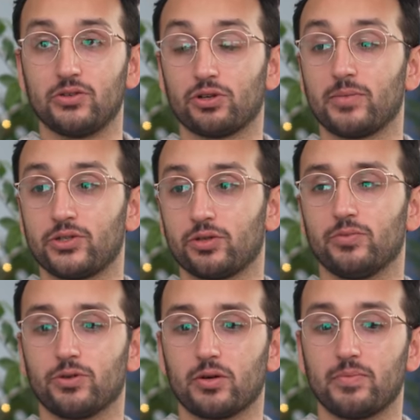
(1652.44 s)
me enjoy my job
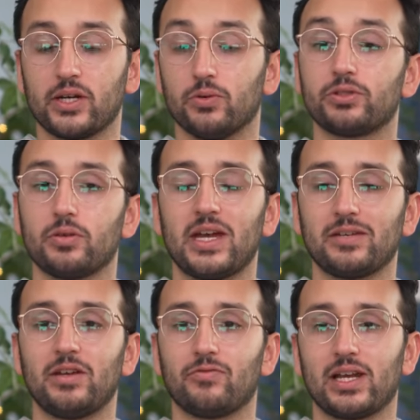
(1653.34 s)
more, but it also
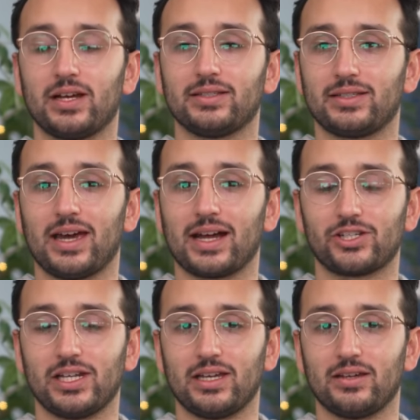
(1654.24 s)
made me realize that
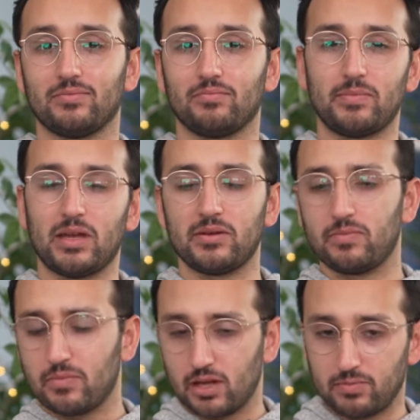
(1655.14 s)
actually
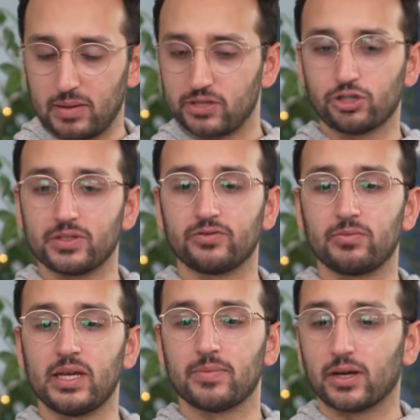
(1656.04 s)
maybe the job isn't
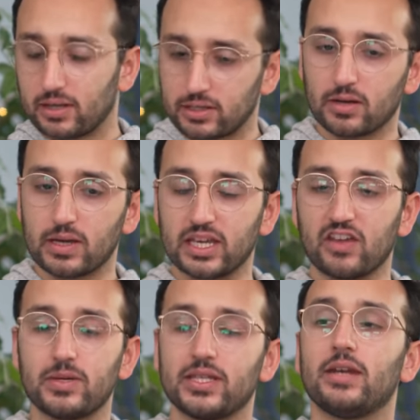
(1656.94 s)
for me, but you know, it
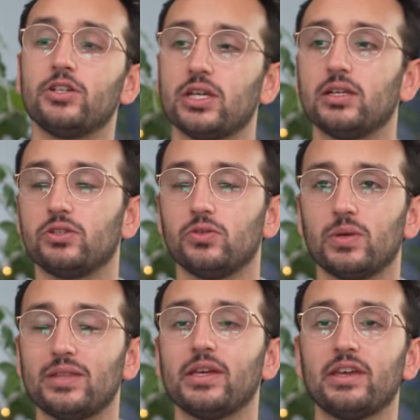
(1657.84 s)
gave me the energy to,
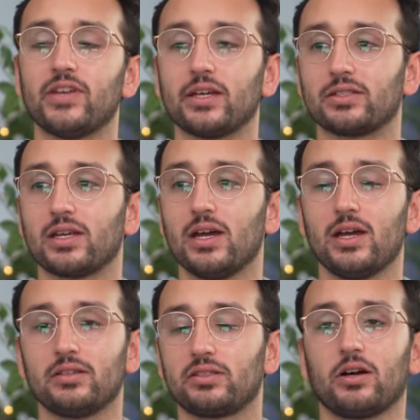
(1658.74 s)
in the evenings,
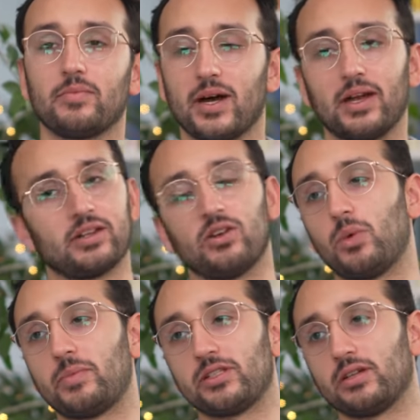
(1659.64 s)
start my, I don't know,
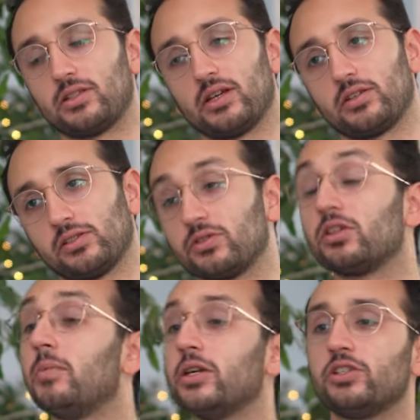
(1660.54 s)
web design side hustle or
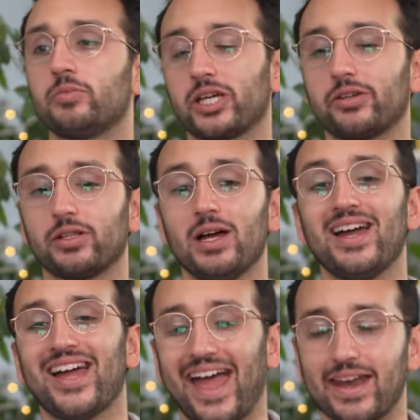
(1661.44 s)
start my YouTube channel.
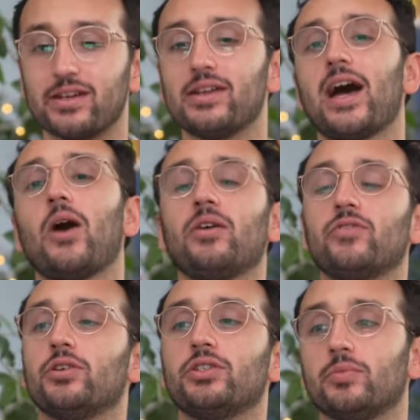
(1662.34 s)
And now
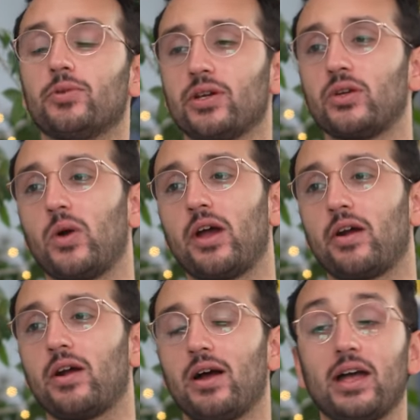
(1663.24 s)
I've gotten to the point
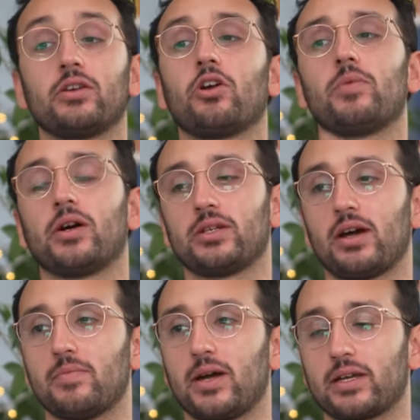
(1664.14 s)
where I can go
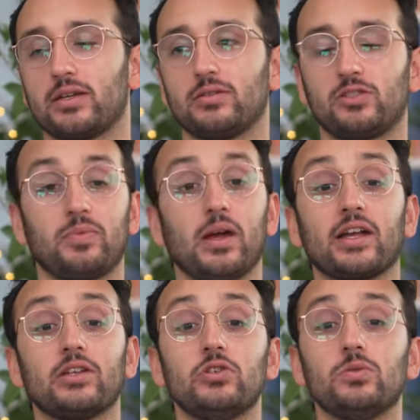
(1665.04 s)
part-time. I
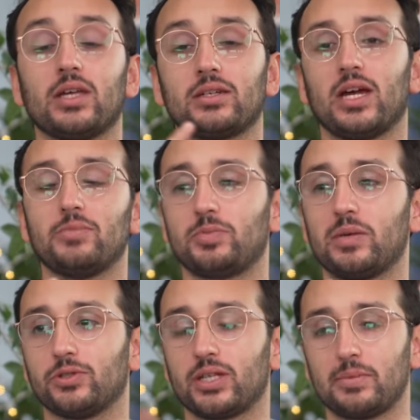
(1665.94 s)
can use that time to
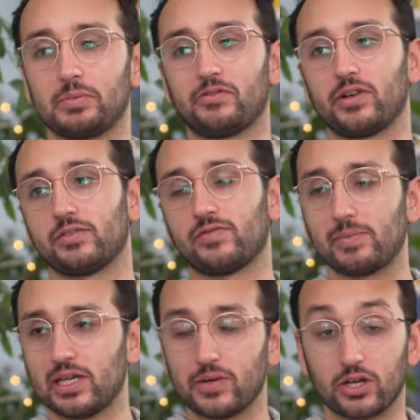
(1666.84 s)
spend more time with my friends and
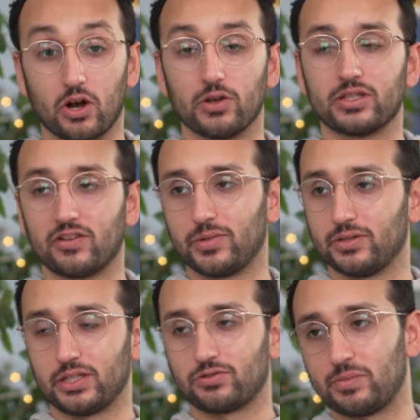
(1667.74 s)
family because I've
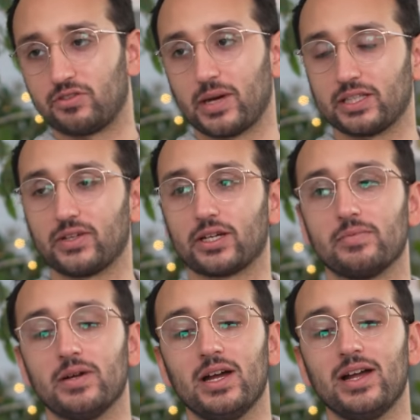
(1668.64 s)
built these streams of passive
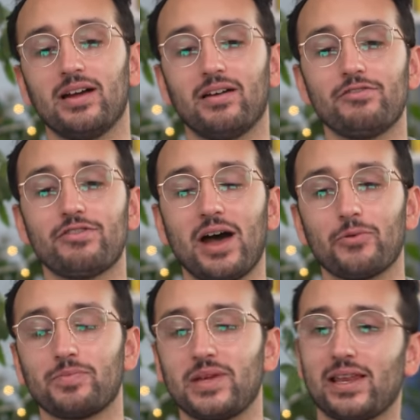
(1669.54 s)
income. That
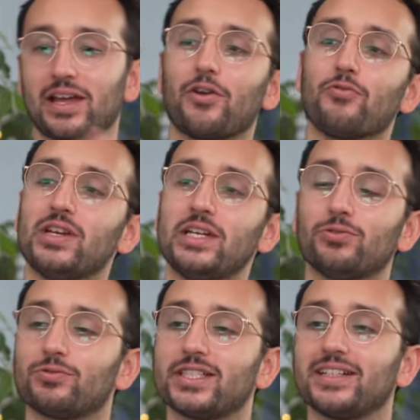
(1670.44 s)
would be like a really
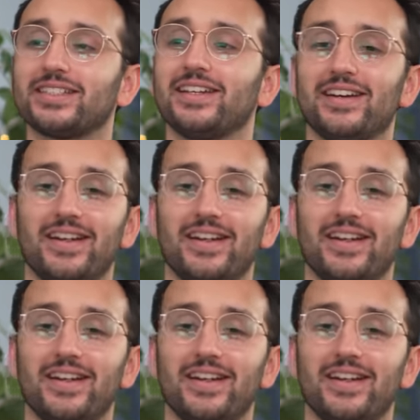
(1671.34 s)
cool result,